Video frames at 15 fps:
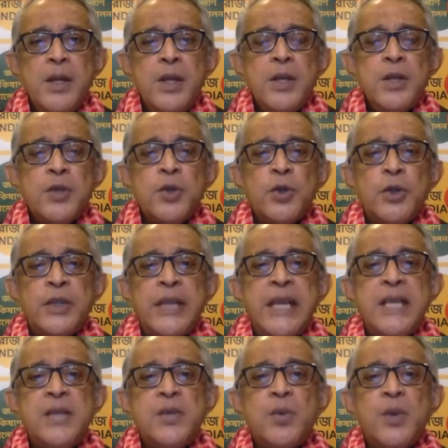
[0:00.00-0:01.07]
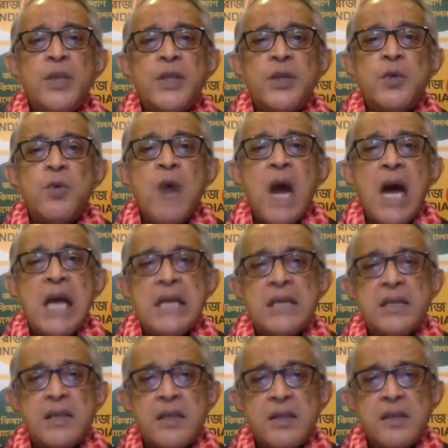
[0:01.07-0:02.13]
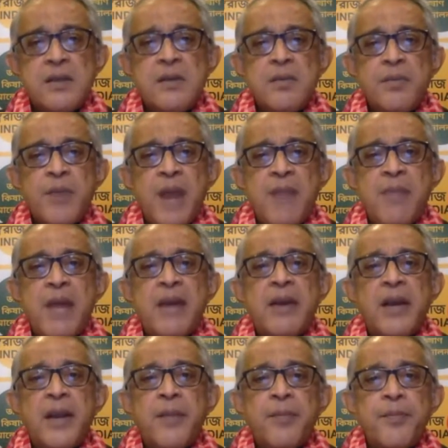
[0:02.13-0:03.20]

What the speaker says: So these were the two asks primarily.